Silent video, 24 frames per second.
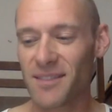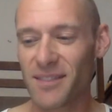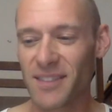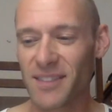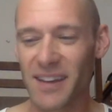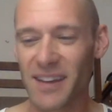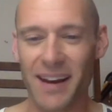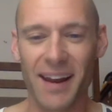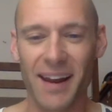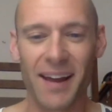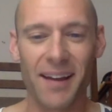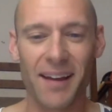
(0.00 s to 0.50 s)

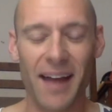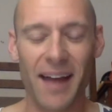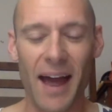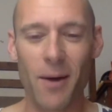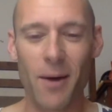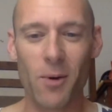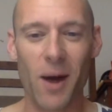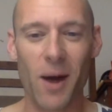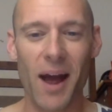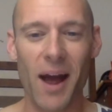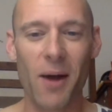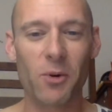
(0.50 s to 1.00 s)
like
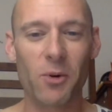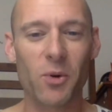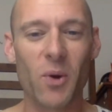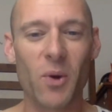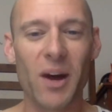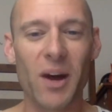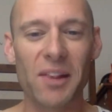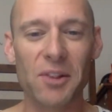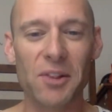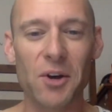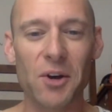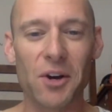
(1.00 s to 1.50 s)
how how do
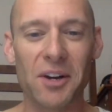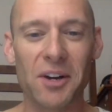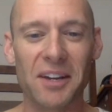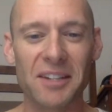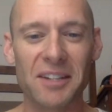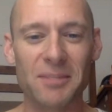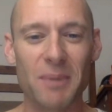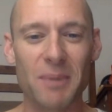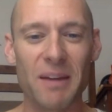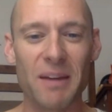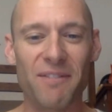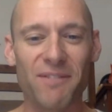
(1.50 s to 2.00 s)
I look?
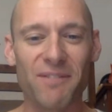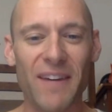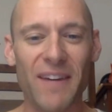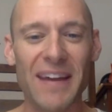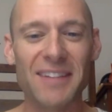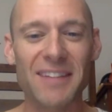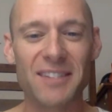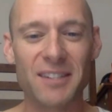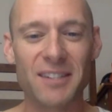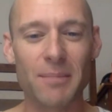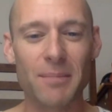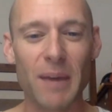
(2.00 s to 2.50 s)
Is my
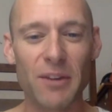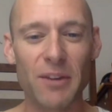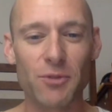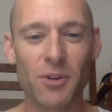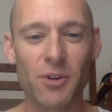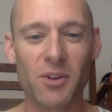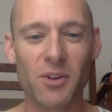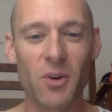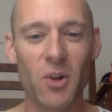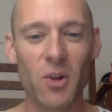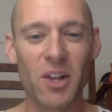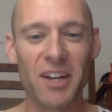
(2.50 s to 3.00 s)
face
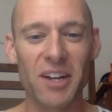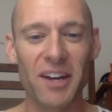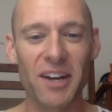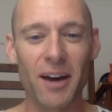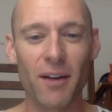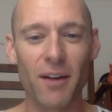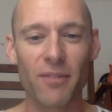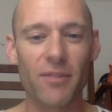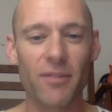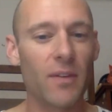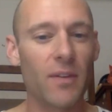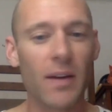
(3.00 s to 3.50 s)
symmetrical
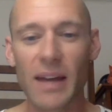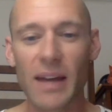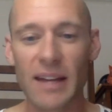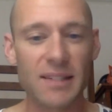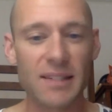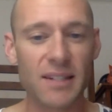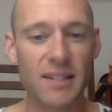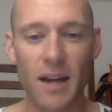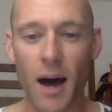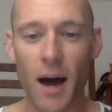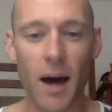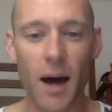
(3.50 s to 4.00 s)
enough? It's
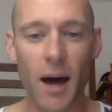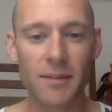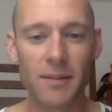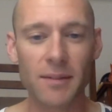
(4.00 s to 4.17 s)
not.